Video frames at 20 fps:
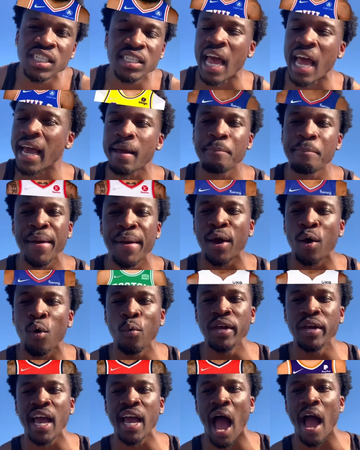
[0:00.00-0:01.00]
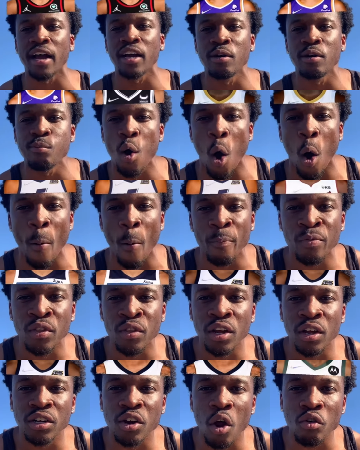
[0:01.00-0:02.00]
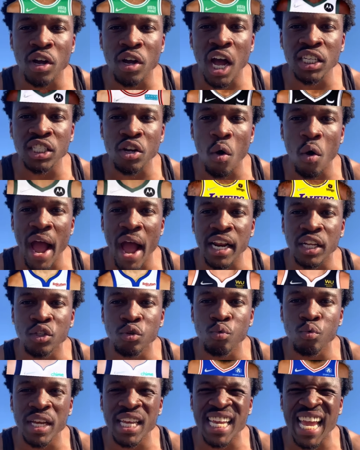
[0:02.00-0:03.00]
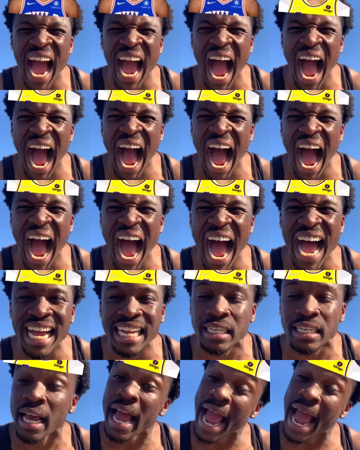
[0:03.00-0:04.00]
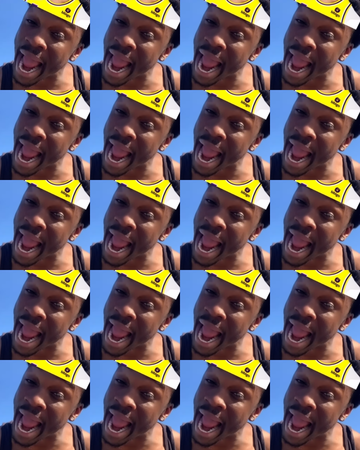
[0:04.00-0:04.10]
Second pick, who we got? Come on. No cuts, no edits. Who we got?